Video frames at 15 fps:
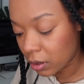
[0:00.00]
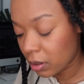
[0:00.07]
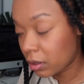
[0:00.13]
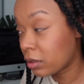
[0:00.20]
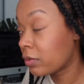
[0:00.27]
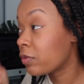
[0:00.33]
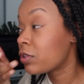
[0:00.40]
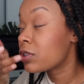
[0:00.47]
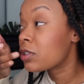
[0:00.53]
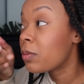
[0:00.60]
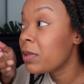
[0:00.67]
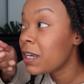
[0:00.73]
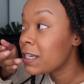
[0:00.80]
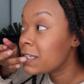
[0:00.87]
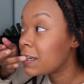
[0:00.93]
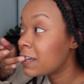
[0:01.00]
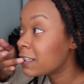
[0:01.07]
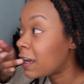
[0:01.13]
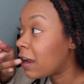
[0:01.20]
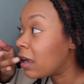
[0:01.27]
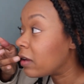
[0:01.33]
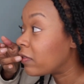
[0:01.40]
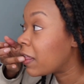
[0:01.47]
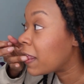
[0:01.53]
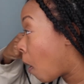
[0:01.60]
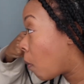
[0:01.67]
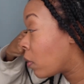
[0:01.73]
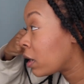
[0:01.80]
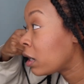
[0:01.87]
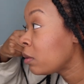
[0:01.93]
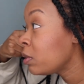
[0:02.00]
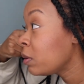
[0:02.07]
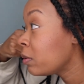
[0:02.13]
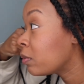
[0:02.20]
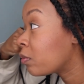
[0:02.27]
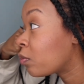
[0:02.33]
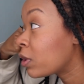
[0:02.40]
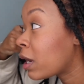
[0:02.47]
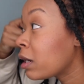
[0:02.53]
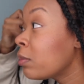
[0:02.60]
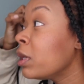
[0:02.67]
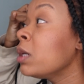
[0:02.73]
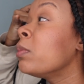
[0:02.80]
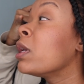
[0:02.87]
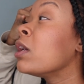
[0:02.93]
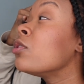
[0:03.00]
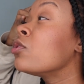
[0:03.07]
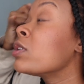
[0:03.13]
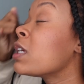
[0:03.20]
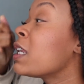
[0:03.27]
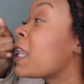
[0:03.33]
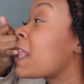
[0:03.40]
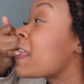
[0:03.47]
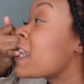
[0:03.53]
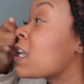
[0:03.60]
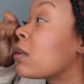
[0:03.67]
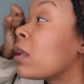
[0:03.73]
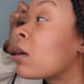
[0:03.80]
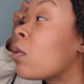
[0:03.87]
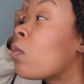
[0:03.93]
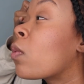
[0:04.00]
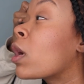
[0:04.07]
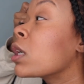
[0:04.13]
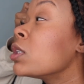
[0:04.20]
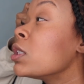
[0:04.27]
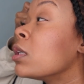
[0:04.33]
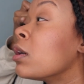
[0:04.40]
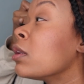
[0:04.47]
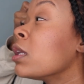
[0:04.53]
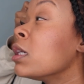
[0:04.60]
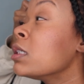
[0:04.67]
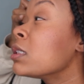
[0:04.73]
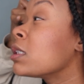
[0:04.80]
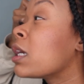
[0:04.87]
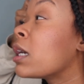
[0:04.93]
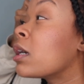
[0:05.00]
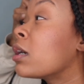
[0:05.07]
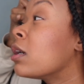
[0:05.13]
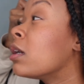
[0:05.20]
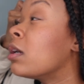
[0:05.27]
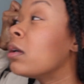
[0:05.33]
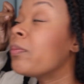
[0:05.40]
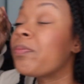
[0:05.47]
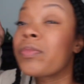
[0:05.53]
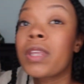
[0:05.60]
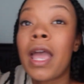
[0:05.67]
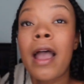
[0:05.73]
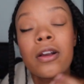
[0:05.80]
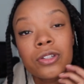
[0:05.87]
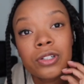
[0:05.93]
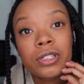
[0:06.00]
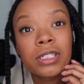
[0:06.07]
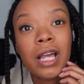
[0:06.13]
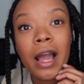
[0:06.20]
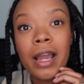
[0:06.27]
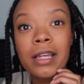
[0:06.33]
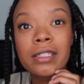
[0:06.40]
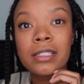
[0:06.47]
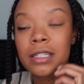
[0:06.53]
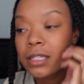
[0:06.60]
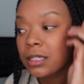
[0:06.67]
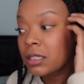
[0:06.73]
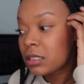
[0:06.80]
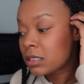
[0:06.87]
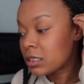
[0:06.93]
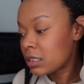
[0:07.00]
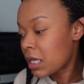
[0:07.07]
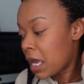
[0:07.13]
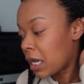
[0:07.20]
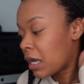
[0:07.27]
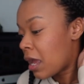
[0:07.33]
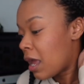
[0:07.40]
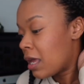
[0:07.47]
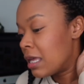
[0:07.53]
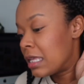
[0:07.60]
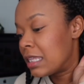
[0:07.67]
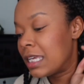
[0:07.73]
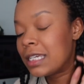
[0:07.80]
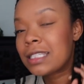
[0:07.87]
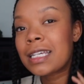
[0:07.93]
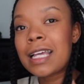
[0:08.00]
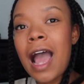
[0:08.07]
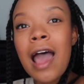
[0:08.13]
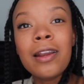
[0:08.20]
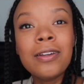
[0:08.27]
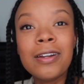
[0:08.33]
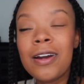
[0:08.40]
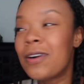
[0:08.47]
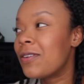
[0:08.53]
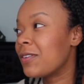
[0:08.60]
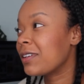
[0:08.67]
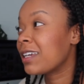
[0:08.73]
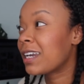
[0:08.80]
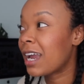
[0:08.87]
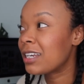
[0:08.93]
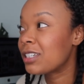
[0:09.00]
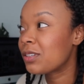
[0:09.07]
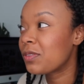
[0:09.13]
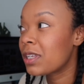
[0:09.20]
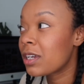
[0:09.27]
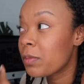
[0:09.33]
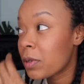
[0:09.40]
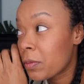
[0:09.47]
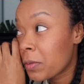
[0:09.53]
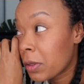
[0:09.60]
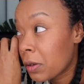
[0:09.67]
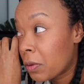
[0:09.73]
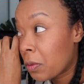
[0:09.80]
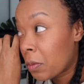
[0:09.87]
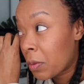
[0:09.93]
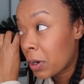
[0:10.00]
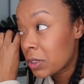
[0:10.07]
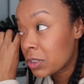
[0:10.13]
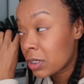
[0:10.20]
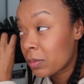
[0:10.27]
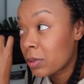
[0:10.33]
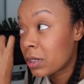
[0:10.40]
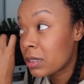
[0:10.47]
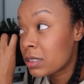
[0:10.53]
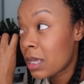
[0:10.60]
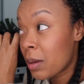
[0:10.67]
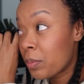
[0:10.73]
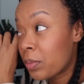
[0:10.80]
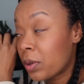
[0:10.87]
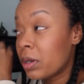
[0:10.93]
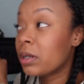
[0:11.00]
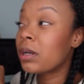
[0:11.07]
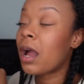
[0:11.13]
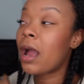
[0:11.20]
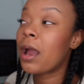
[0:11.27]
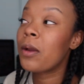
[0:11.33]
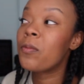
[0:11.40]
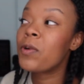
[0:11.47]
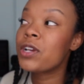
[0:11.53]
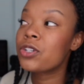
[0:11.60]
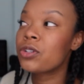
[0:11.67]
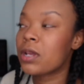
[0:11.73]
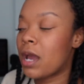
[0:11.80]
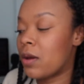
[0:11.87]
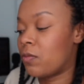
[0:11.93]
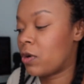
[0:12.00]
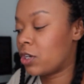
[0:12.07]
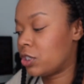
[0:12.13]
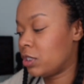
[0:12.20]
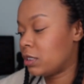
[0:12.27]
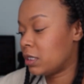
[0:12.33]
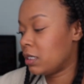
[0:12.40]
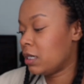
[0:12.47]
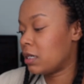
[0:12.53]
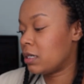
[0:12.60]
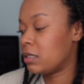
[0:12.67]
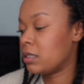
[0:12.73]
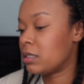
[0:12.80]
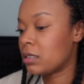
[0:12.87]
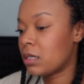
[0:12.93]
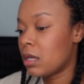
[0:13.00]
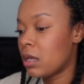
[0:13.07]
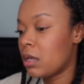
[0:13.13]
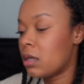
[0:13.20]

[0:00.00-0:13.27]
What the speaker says: Oh, there's so many ideas I have. Would anybody be interested in, like, a worksheet on this? Like, exercises, like, things like, I don't know. Like, I just feel like it'd be a really cool worksheet, because that book, I wished it had worksheets in it, and it didn't.